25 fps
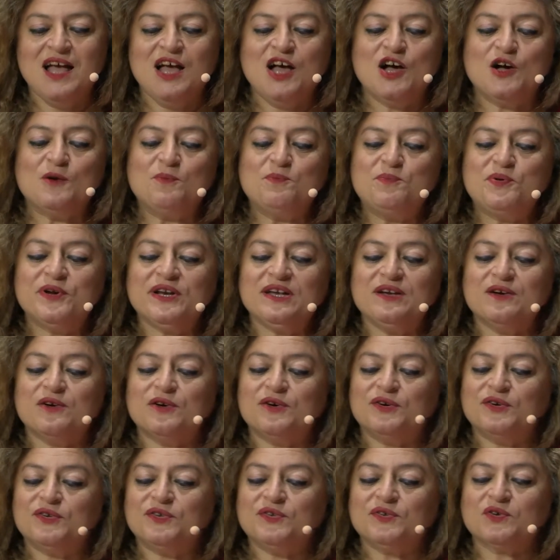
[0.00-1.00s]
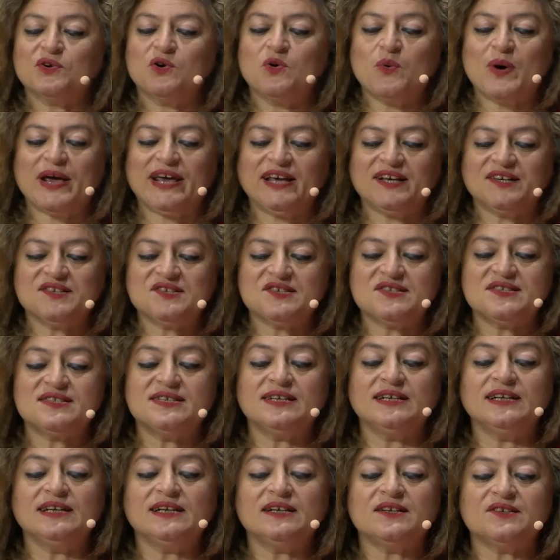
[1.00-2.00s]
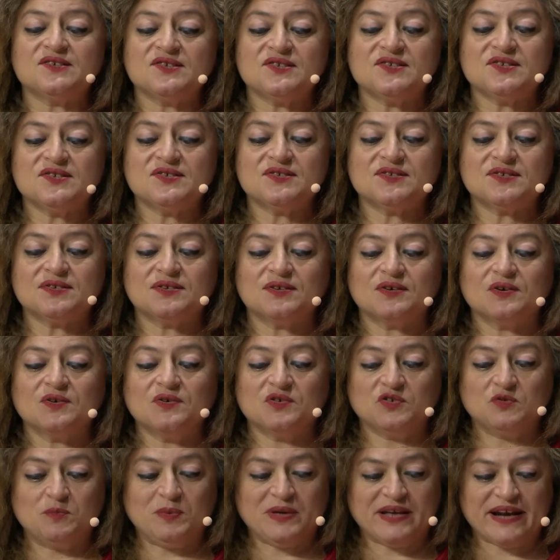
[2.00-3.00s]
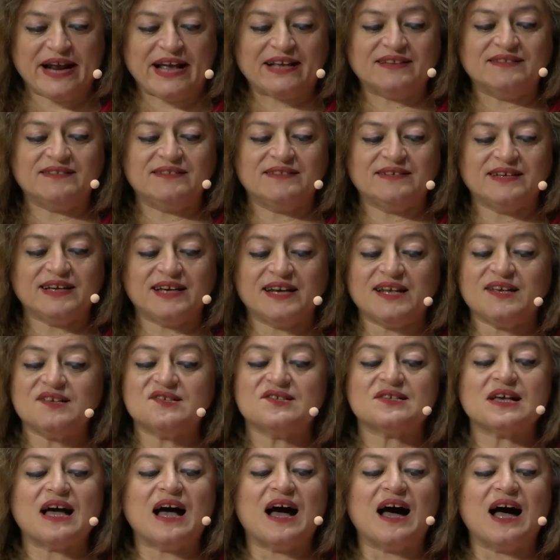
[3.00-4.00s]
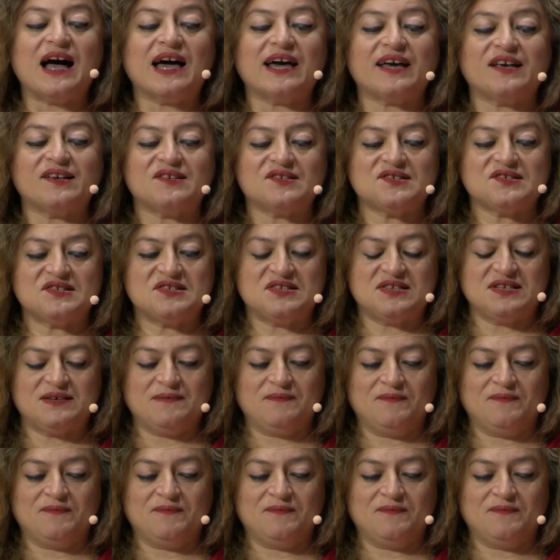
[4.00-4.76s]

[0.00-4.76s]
A pre-earthquake stillness could be read in his eyes.